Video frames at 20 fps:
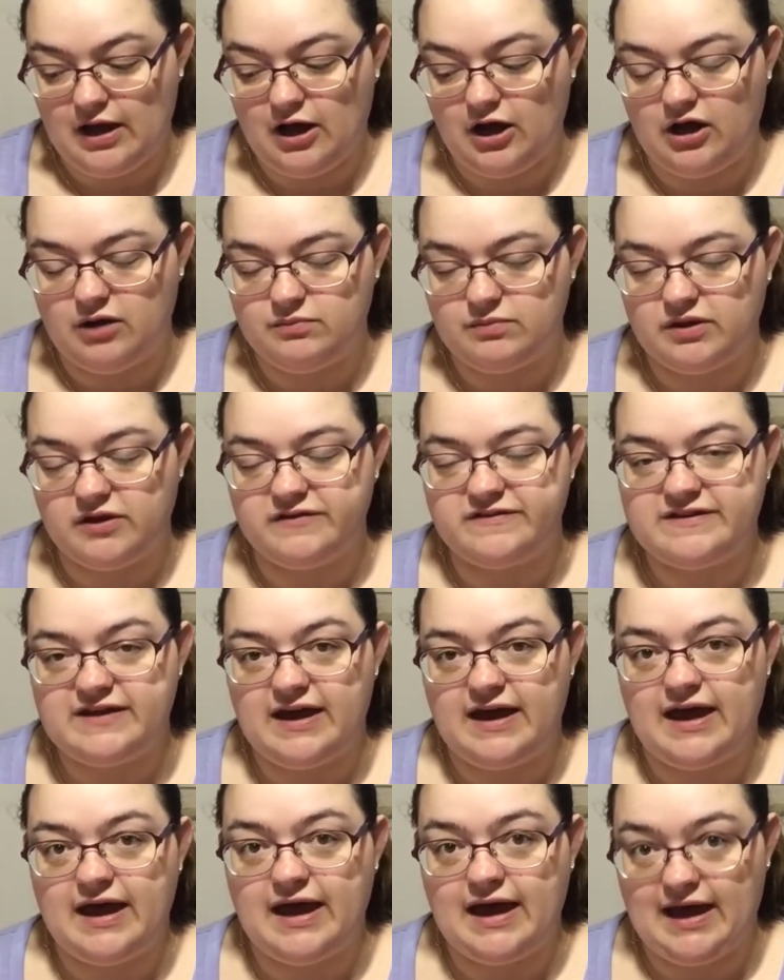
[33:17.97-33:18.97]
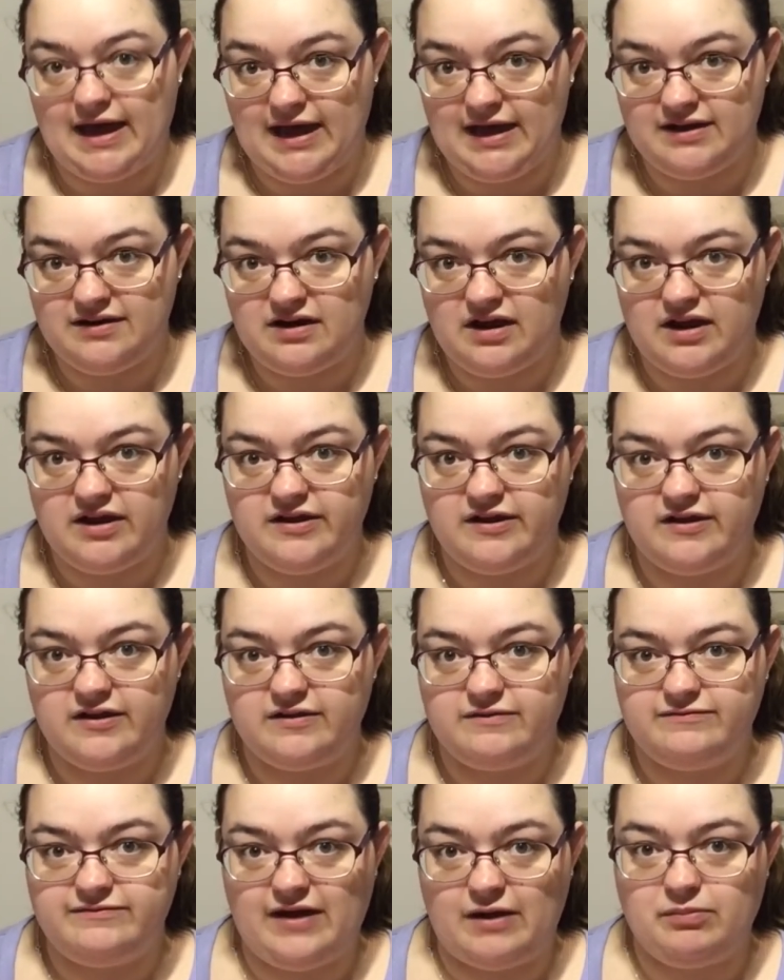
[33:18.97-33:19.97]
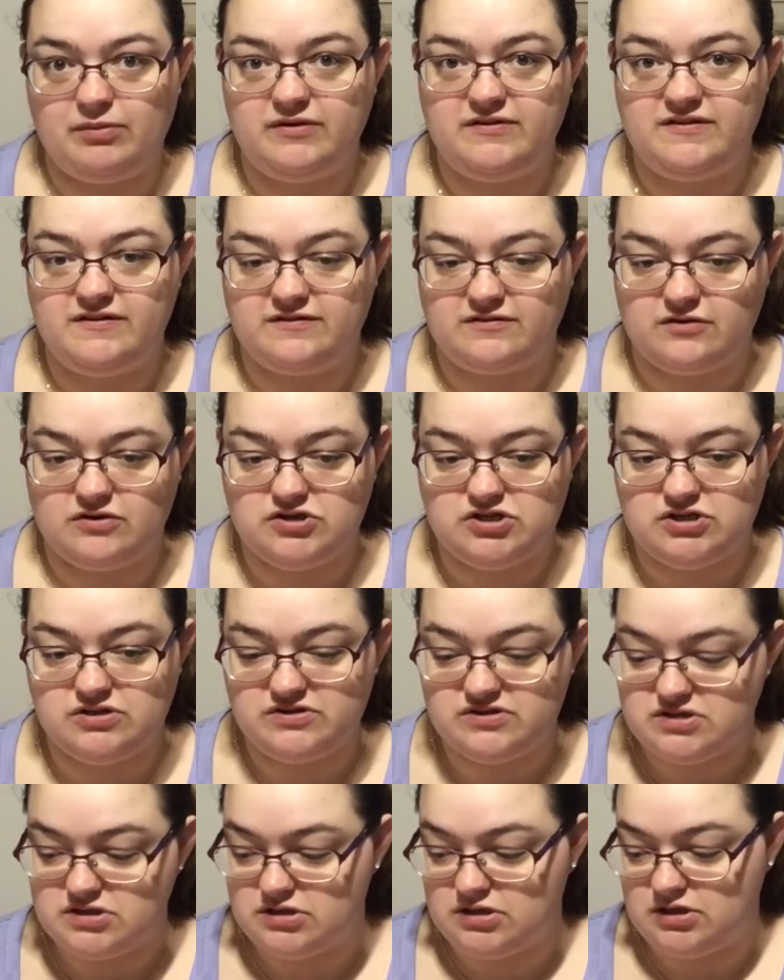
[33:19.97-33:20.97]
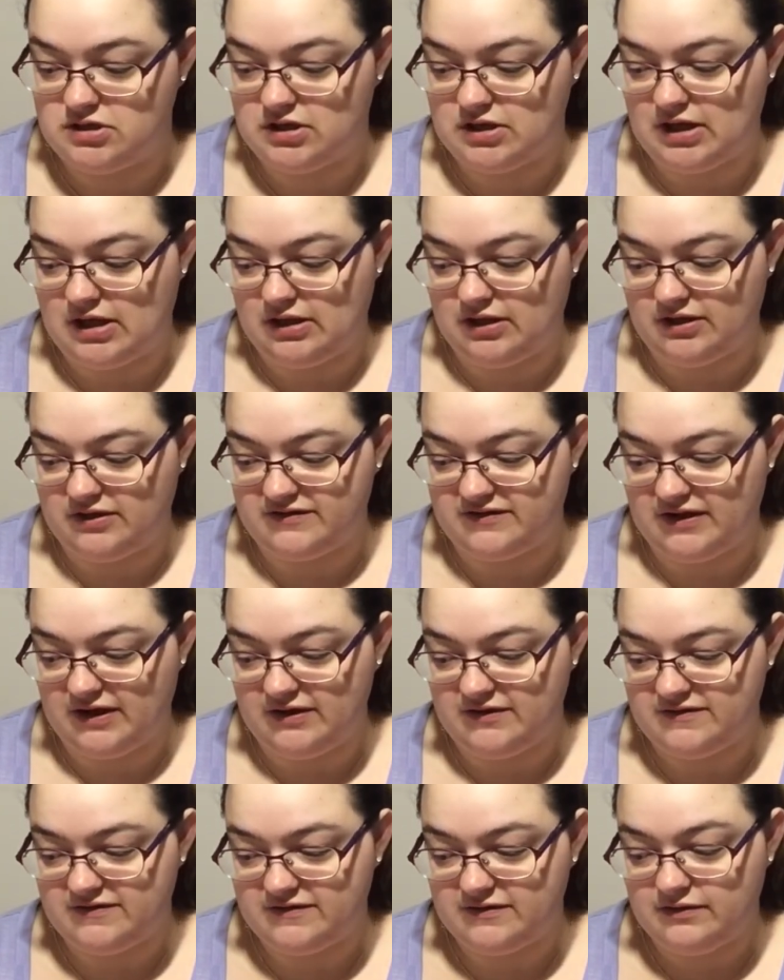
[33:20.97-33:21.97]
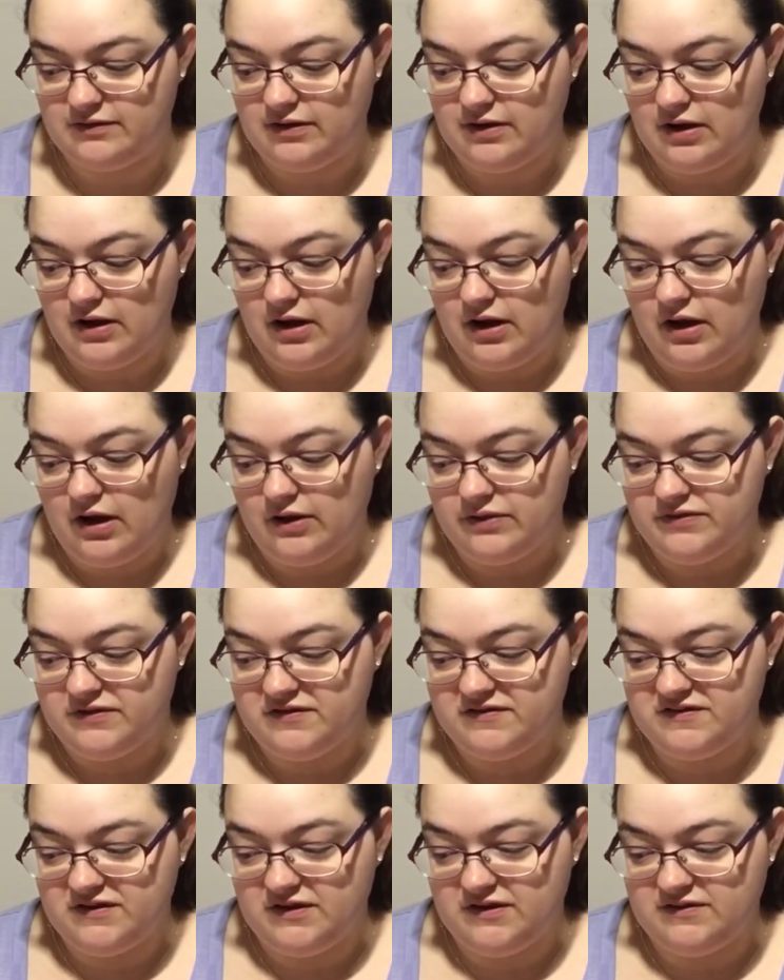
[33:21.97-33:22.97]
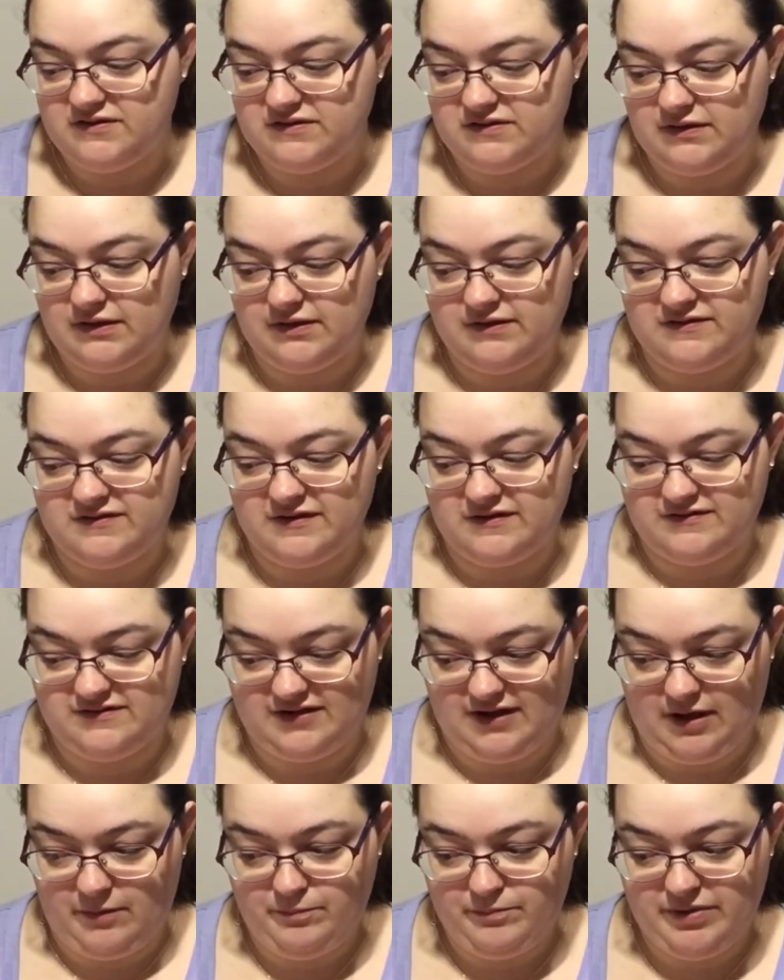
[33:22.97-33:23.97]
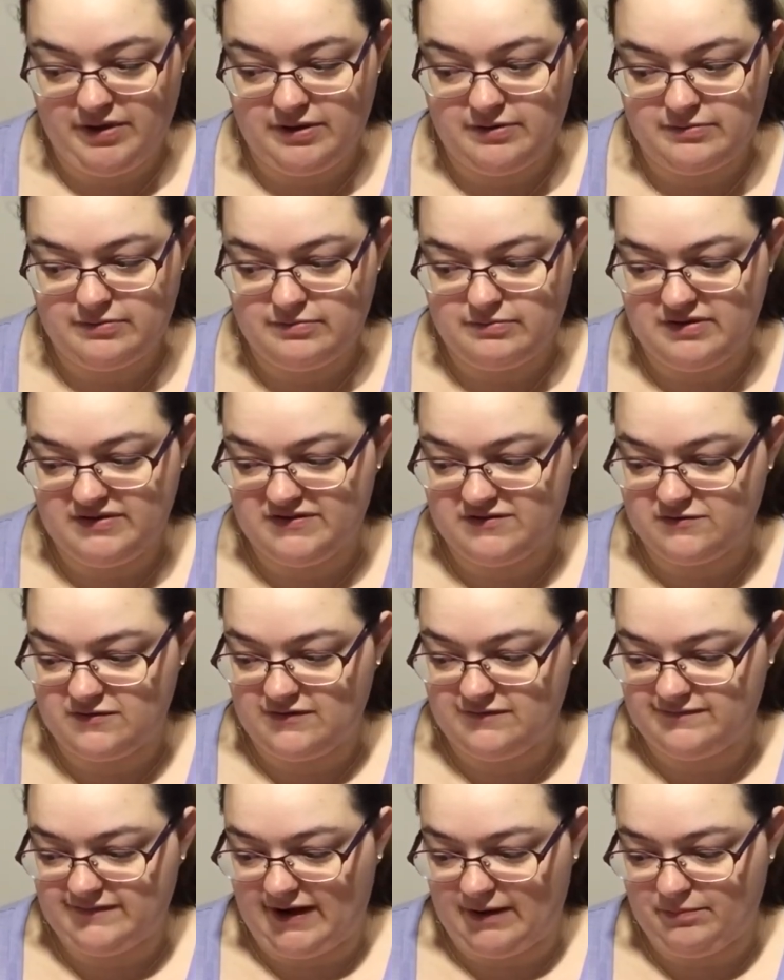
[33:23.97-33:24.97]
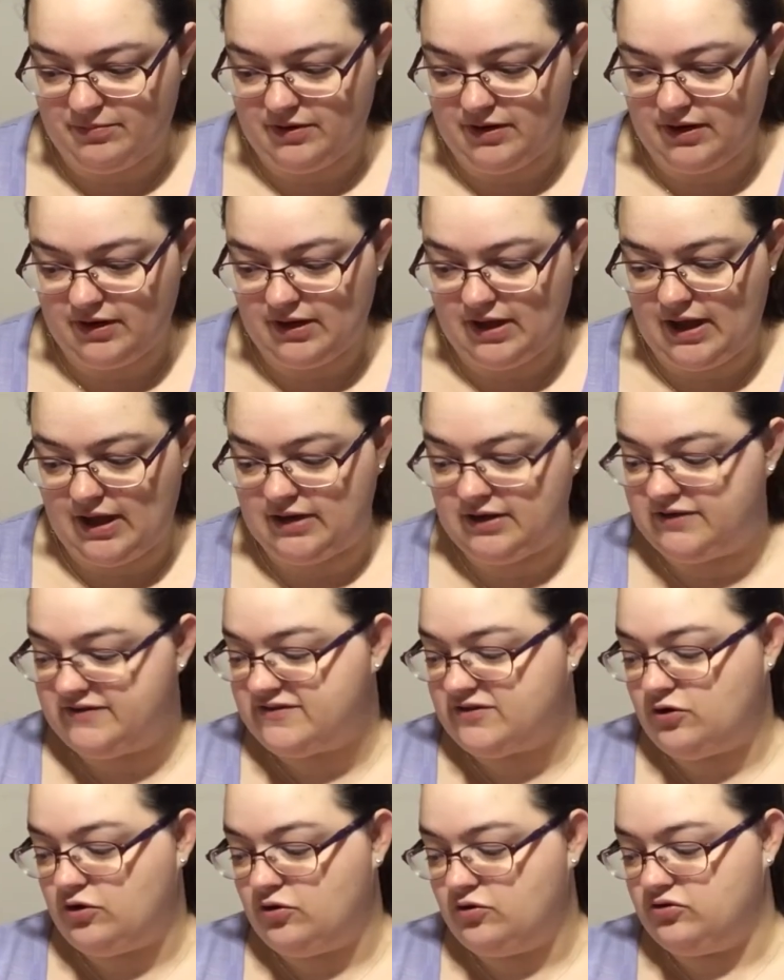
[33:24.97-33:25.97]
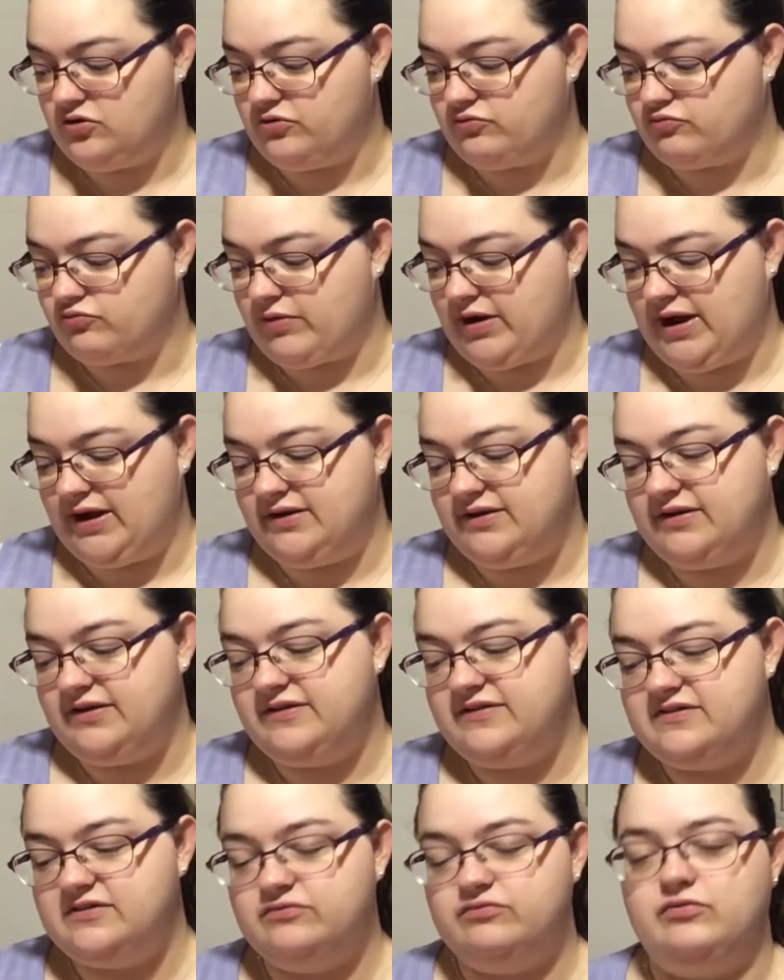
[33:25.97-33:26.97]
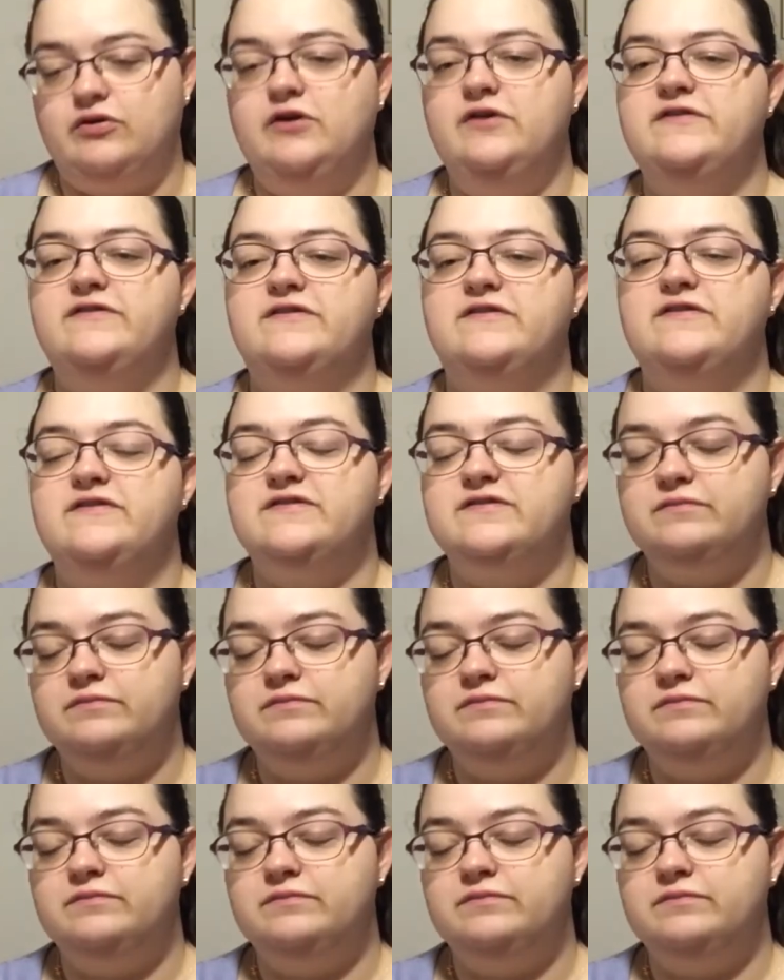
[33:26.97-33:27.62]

because I had a fabric subscription to Colour Cascade. This is the September mystery fabric, and it's called Red is the Roses.